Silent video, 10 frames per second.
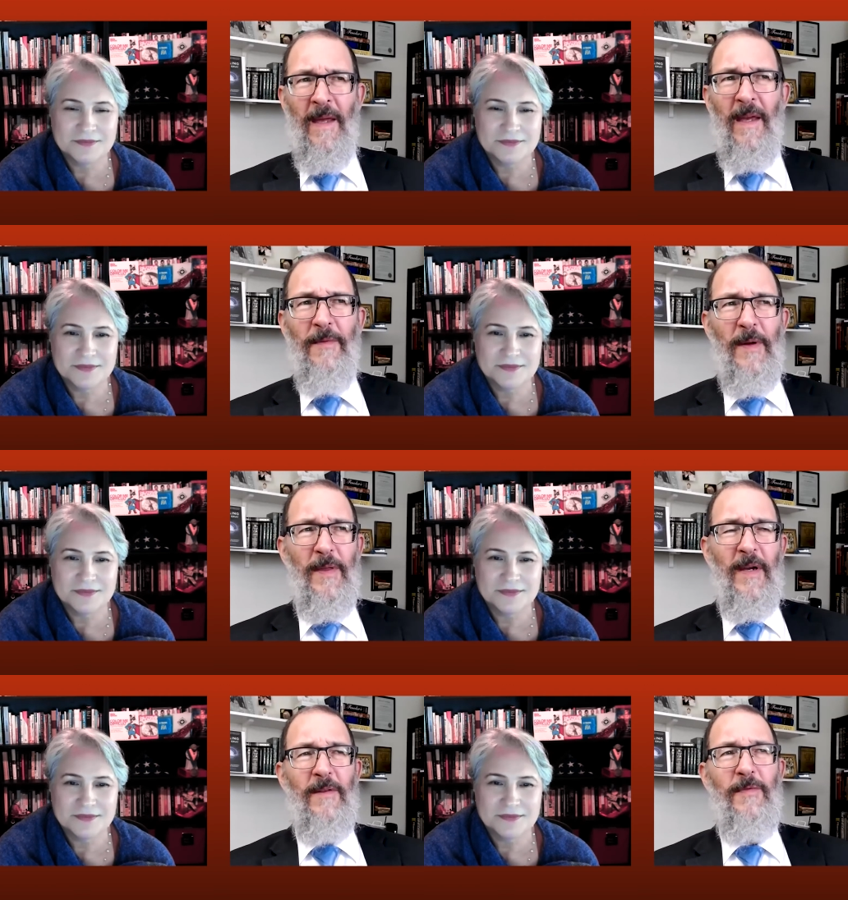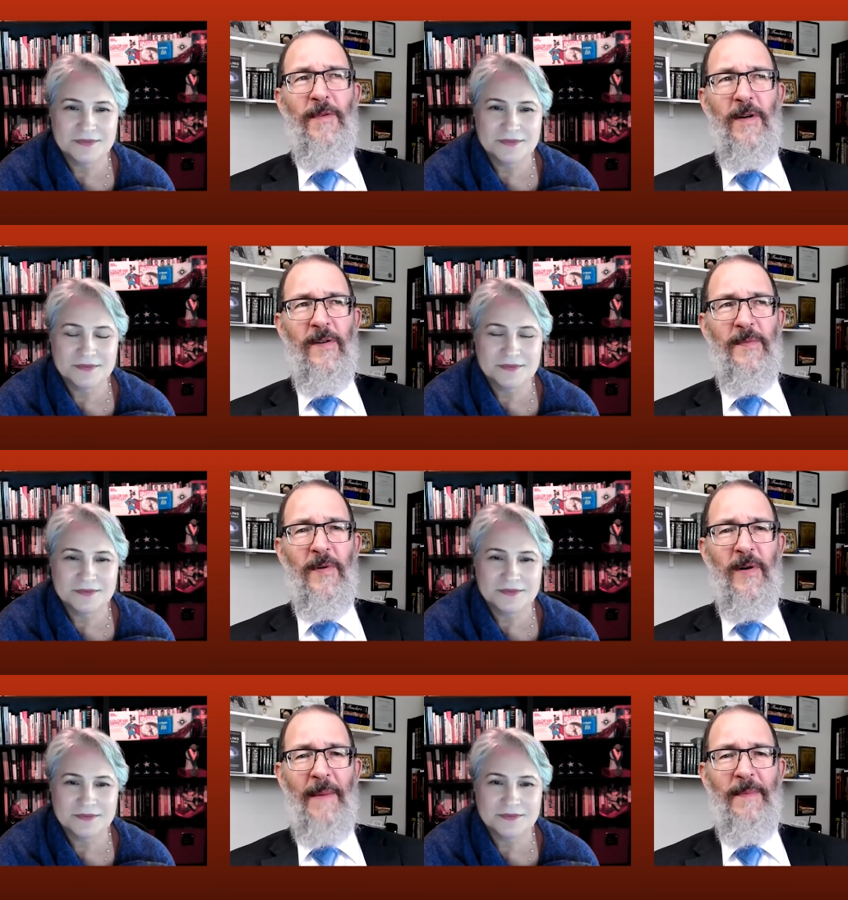Speaker 1: If we think of fear as
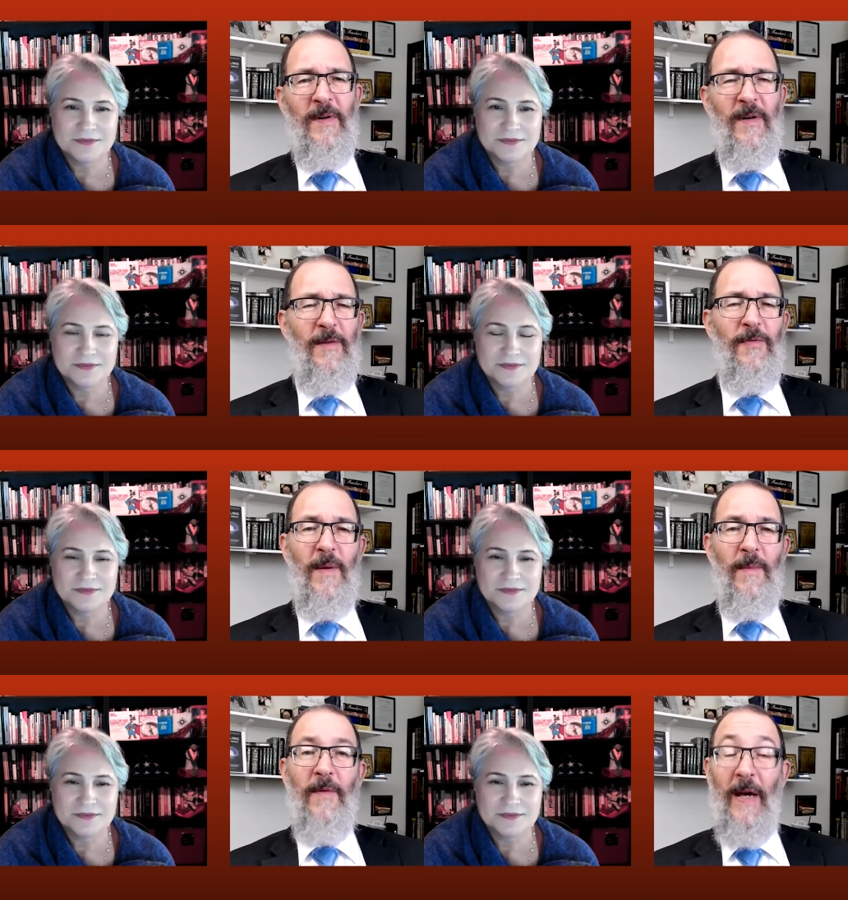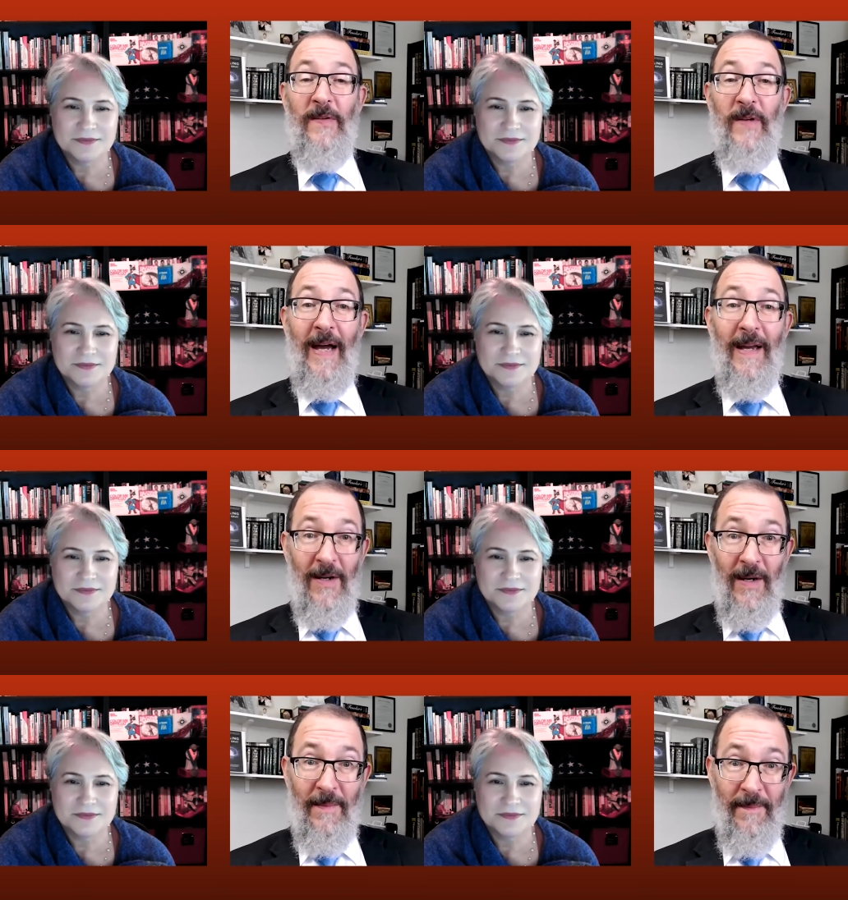perhaps a, a form of
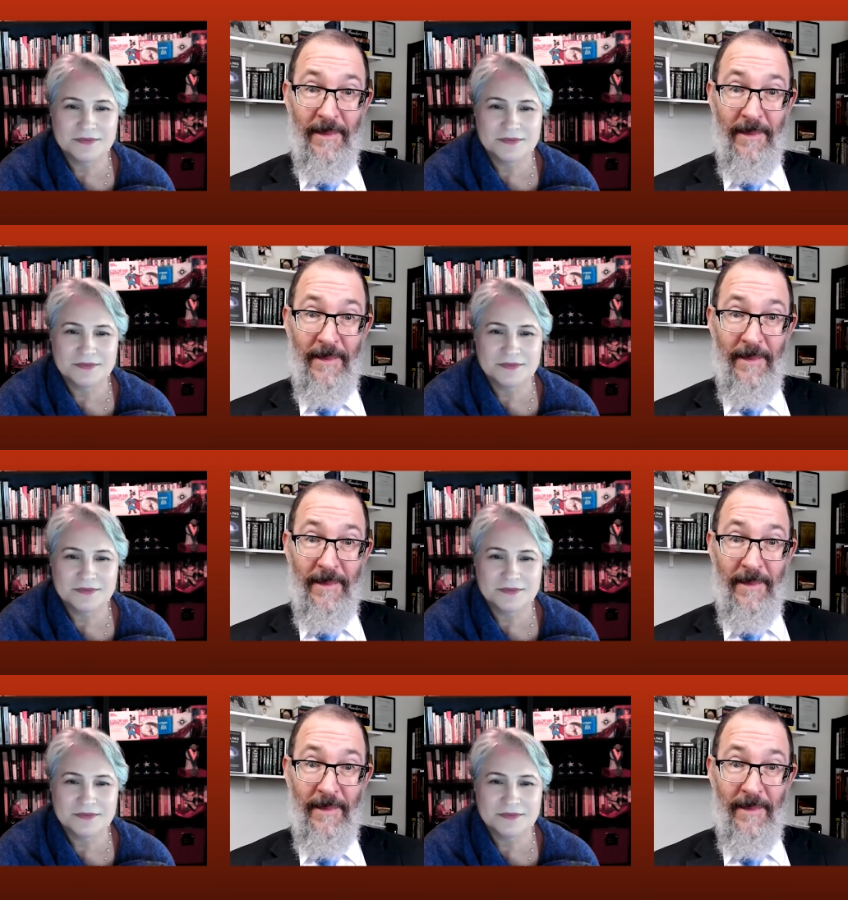anxiety,